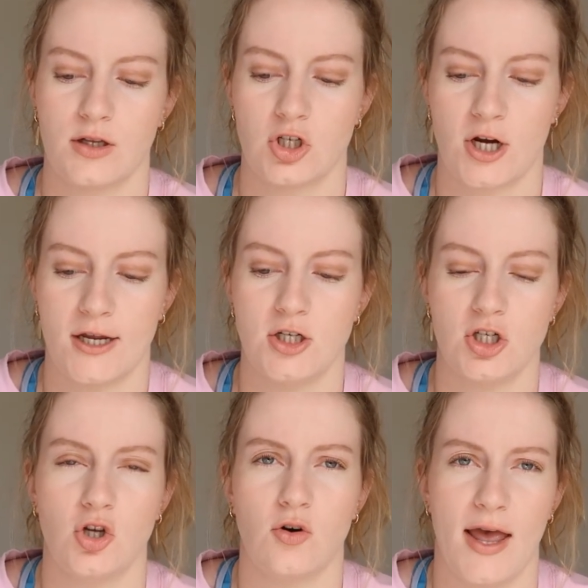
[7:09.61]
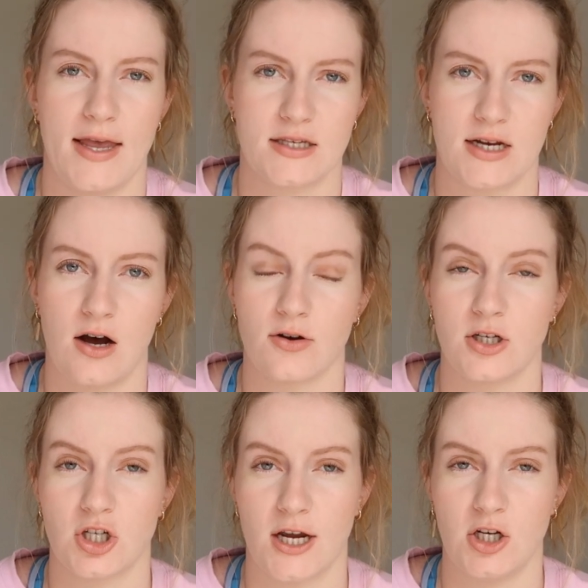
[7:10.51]
changing your hairstyle
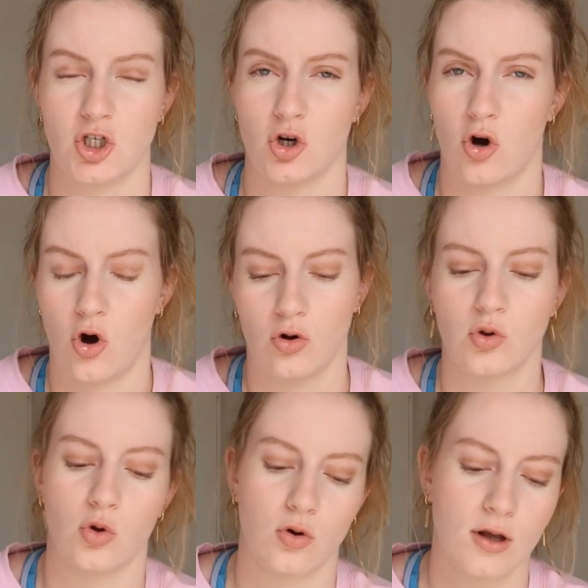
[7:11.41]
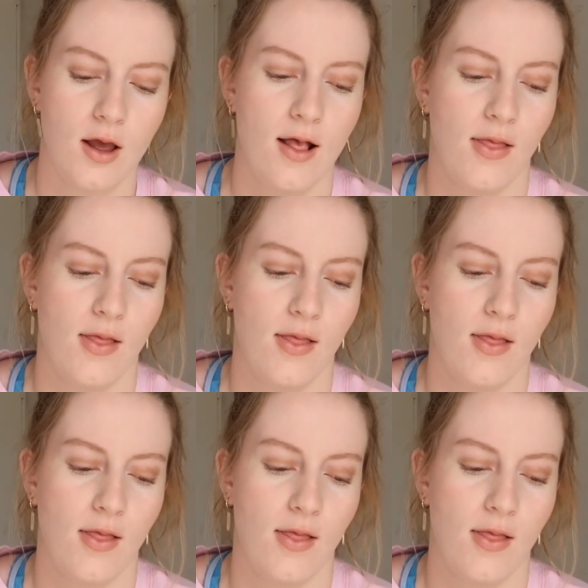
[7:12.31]
can change your whole look.